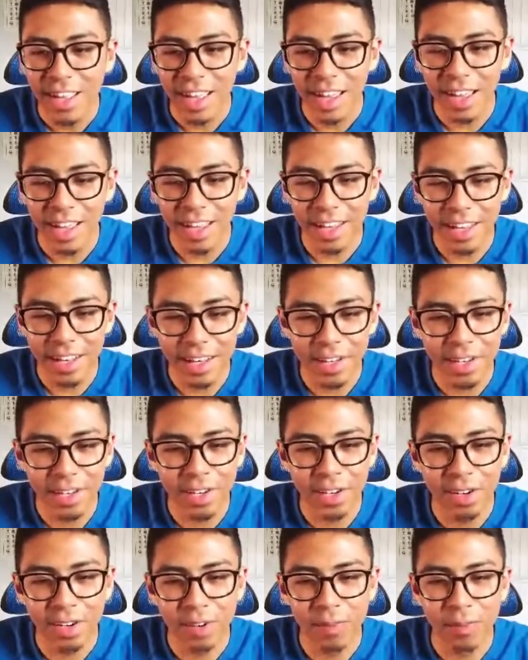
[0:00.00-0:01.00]
And
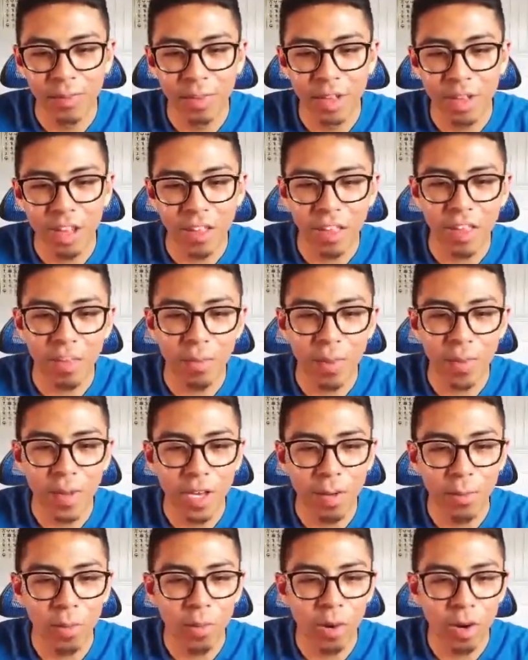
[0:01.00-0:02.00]
this has
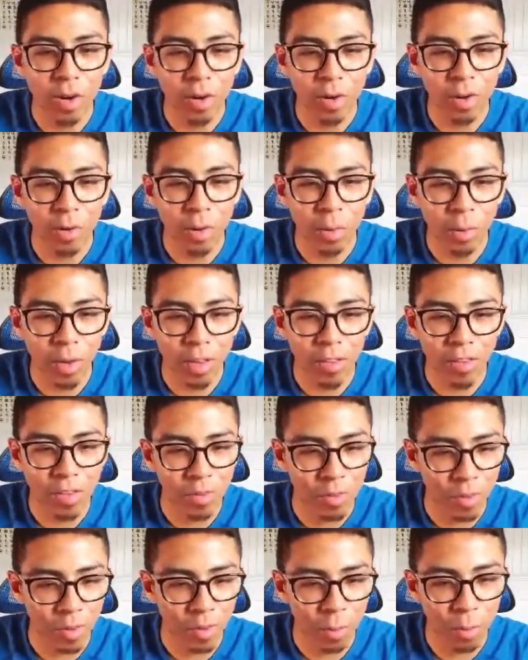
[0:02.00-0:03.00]
become a water
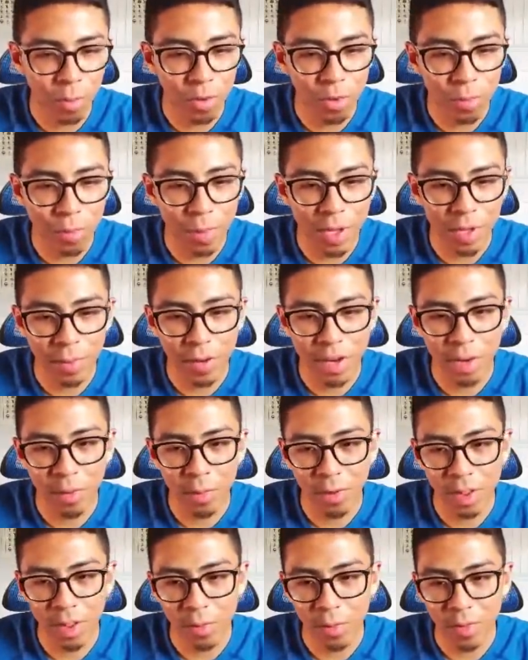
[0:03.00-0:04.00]
oasis for the blue Pikmin
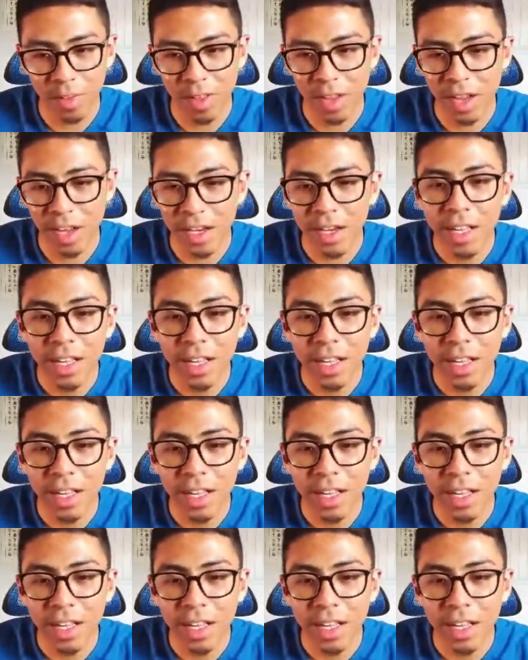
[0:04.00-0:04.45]
now where they reside.